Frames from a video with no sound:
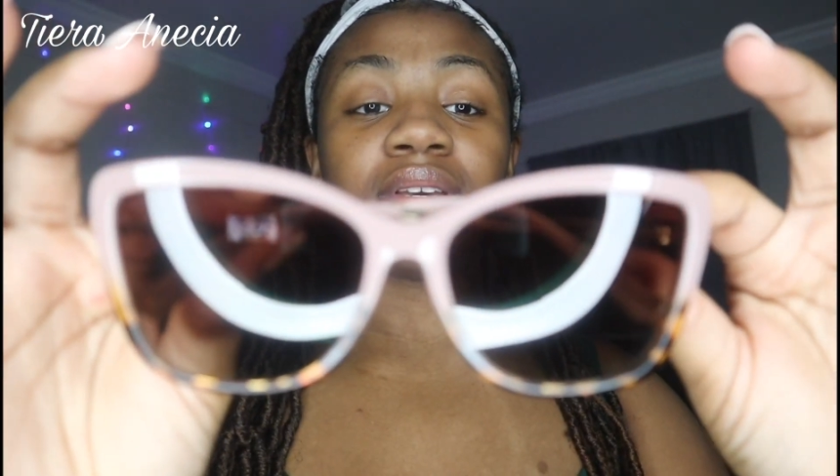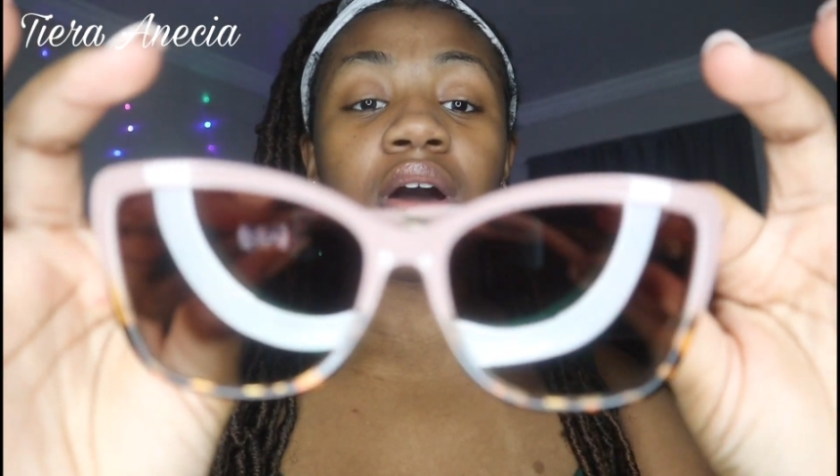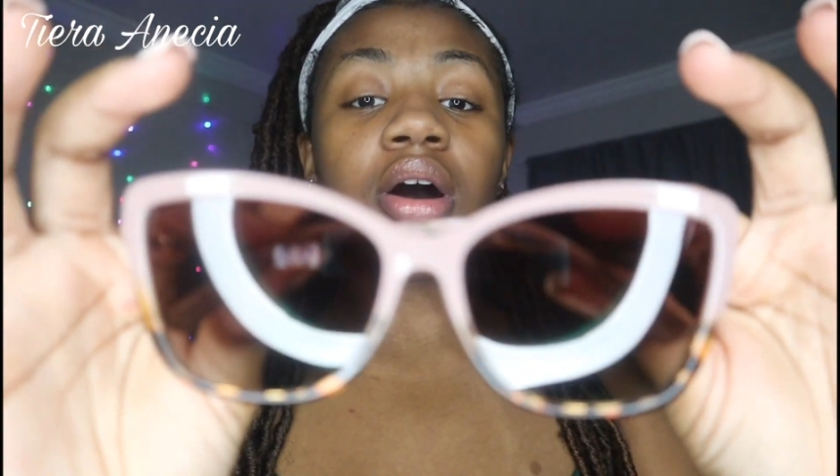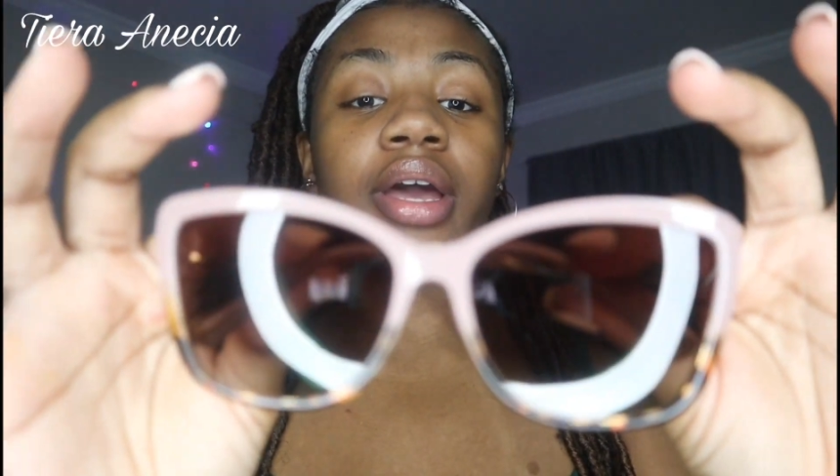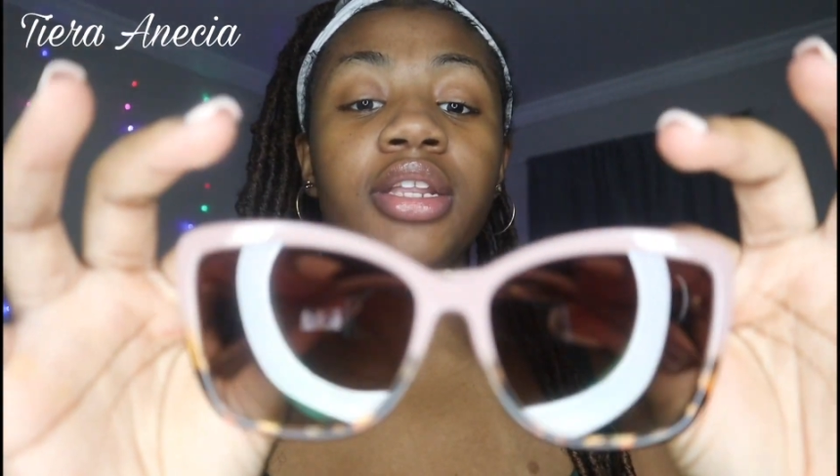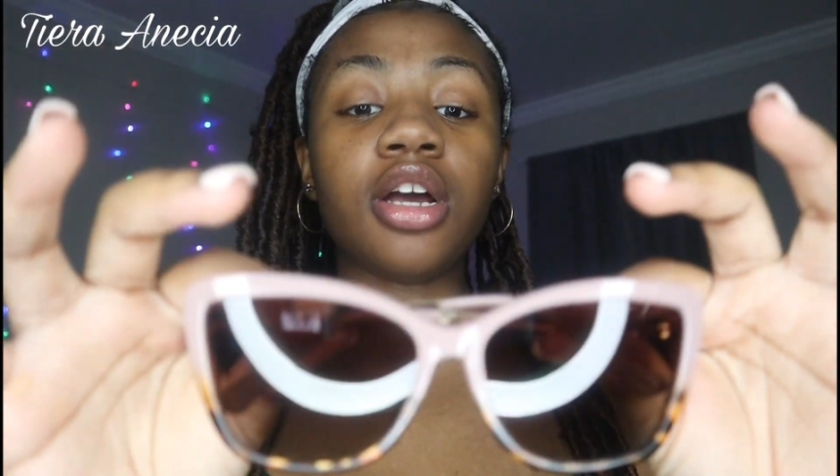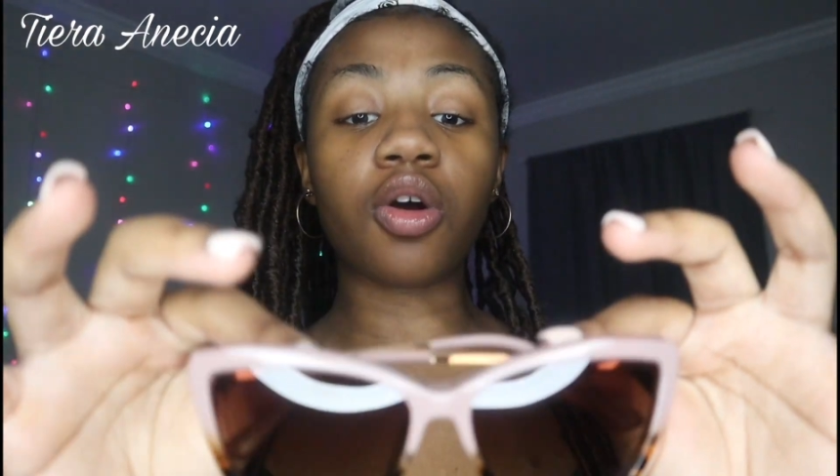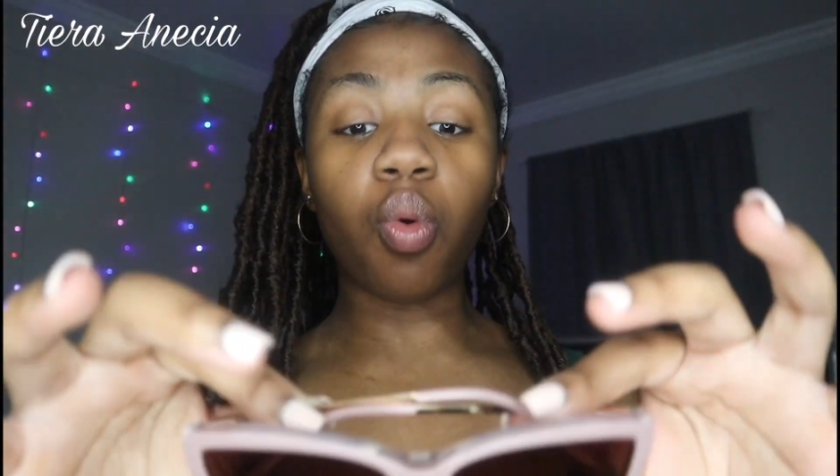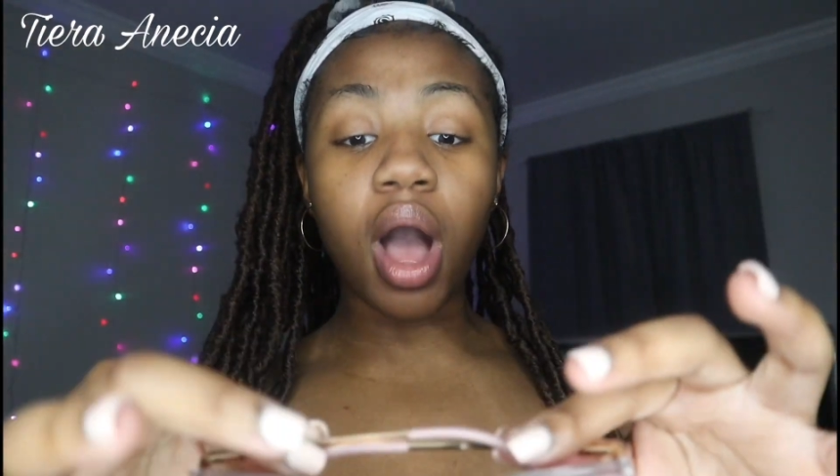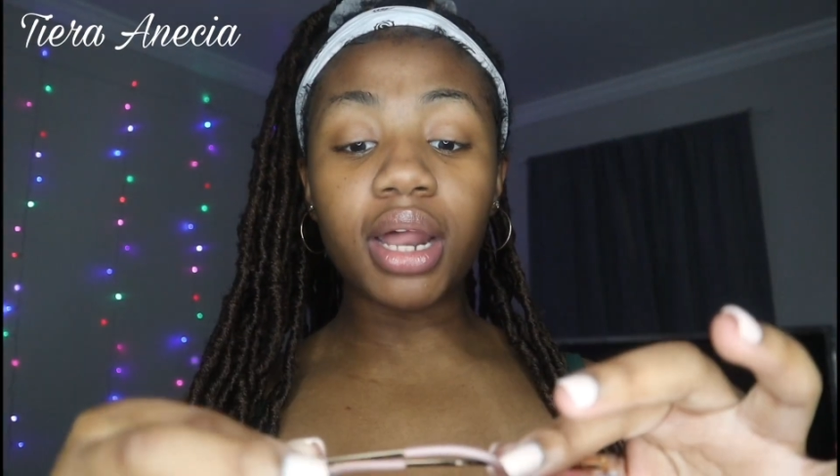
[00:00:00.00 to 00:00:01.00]
y'all. And the
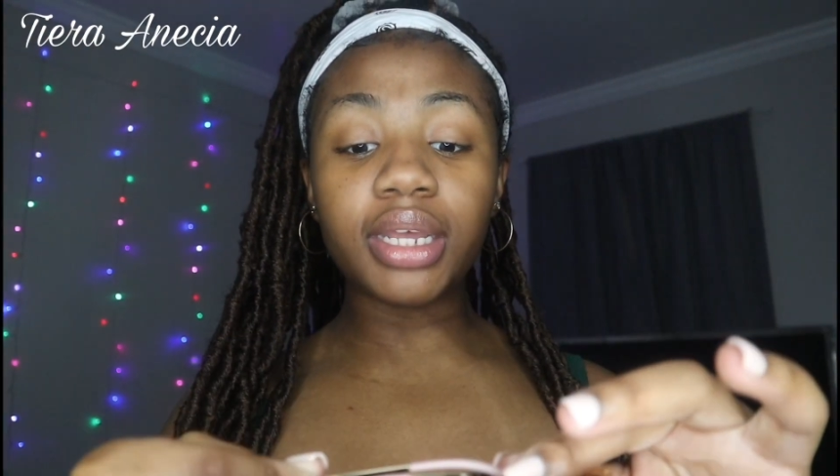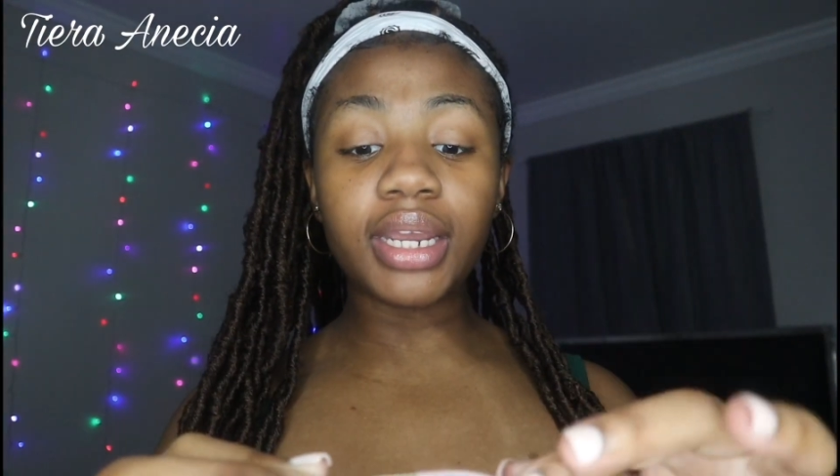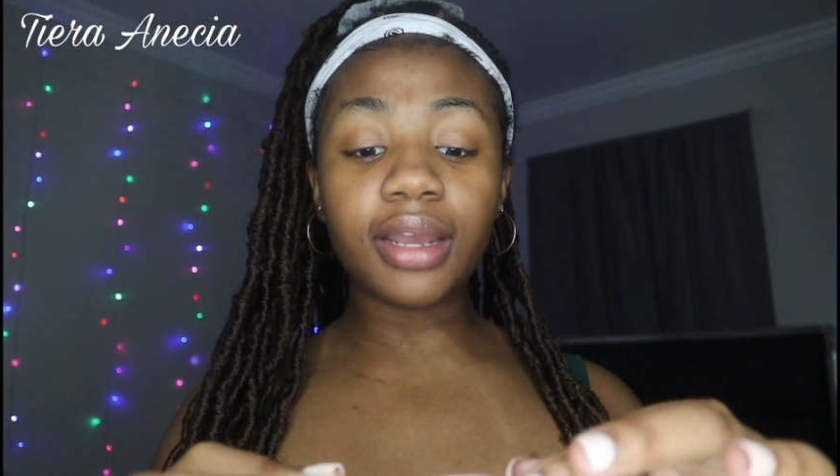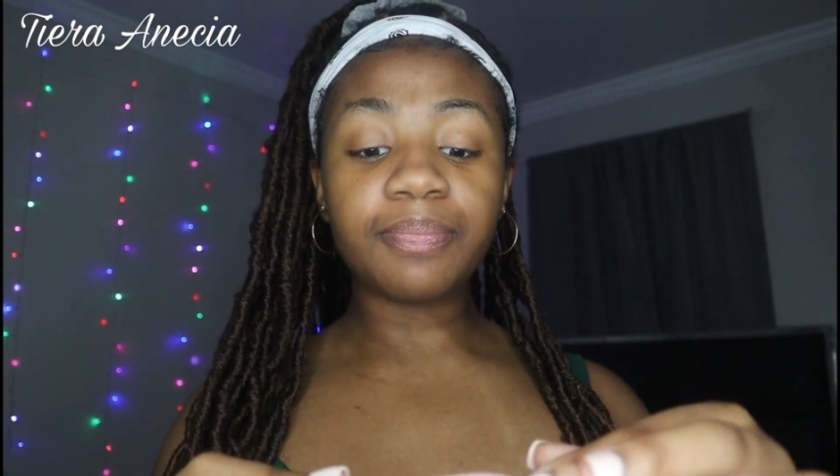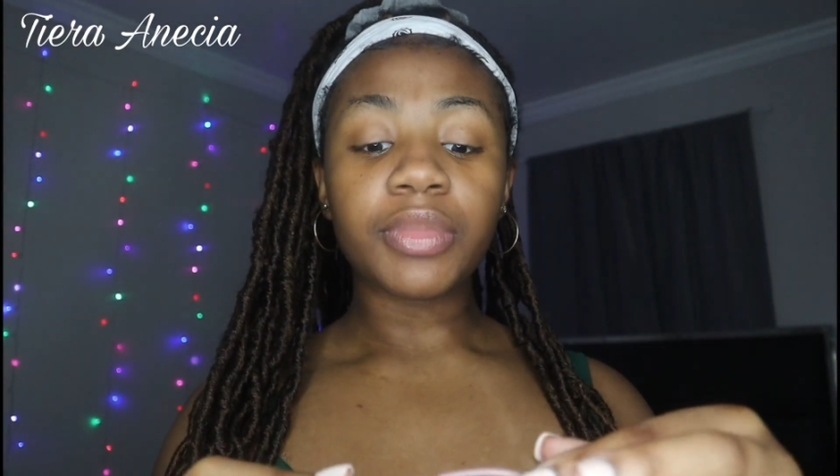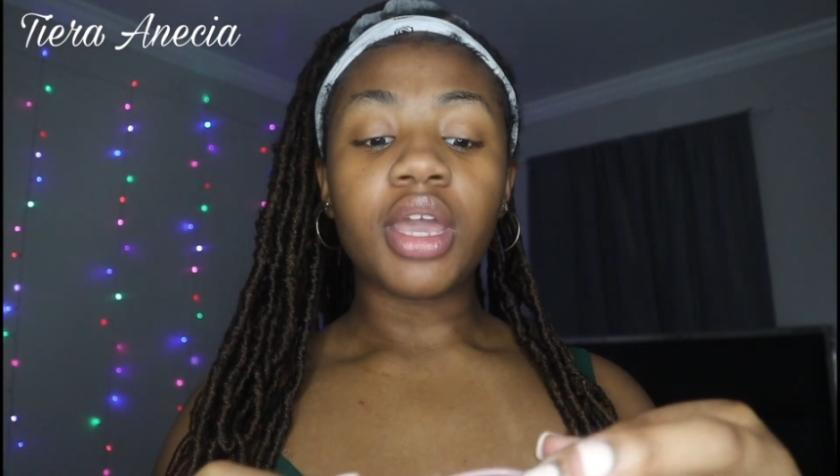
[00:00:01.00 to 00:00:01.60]
quality